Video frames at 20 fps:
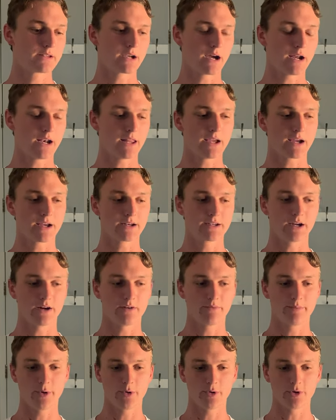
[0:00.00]
kind of like a
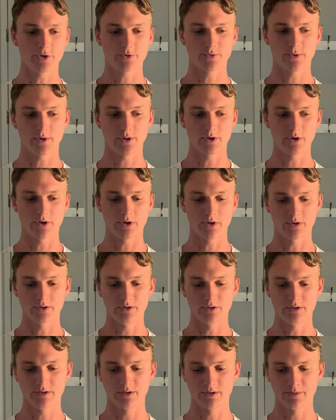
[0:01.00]
tough pill to swallow
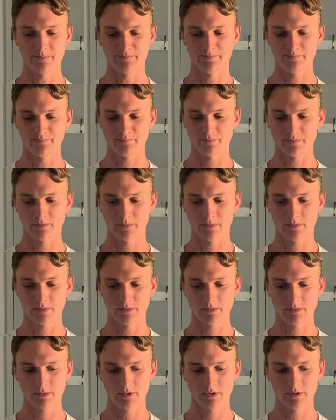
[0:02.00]
because
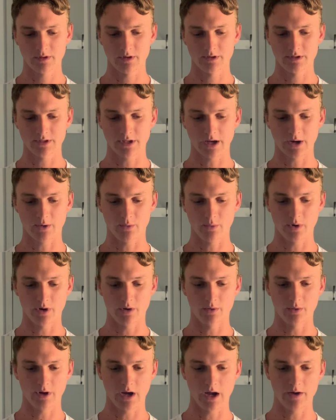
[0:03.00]
it's like,
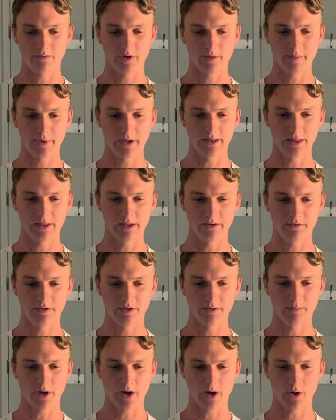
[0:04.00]
well, have I been
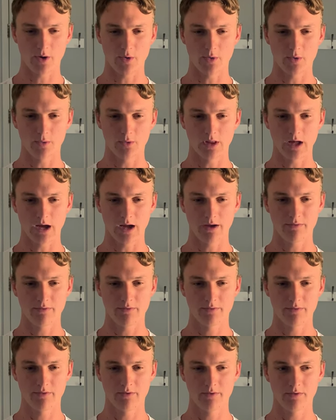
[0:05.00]
living my whole
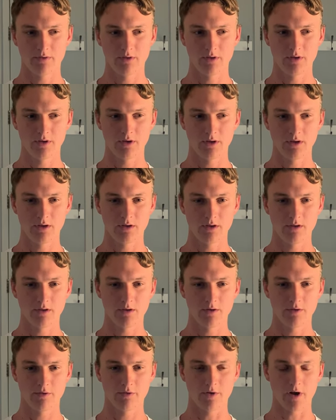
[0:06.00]
life
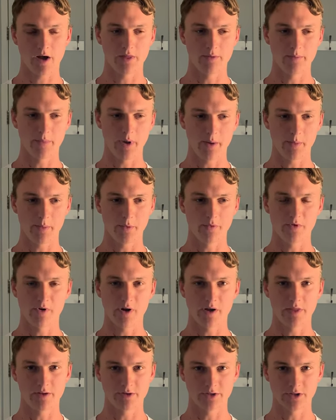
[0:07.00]
for other people, for
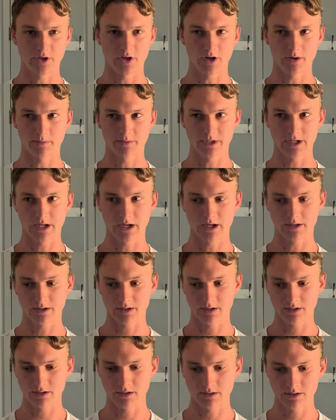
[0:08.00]
other
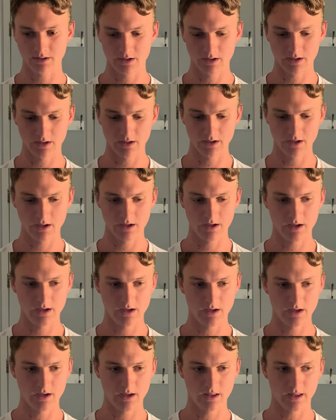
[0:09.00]
circumstances?
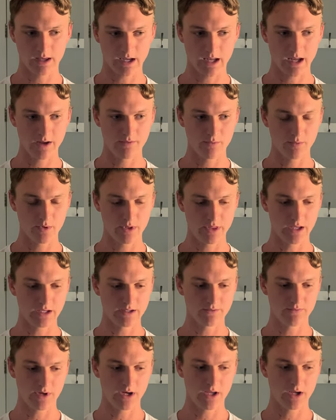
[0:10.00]
Like, even with
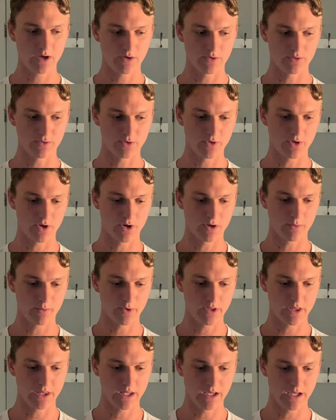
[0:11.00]
these videos, you know,
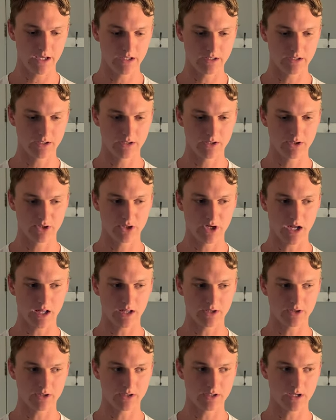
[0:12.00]
with these
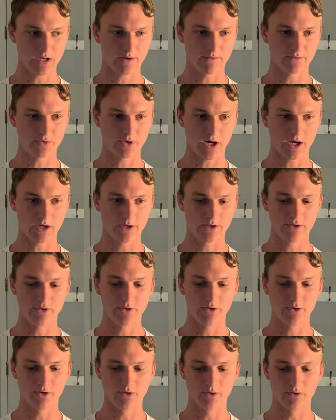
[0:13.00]
challenges that I've tried to do,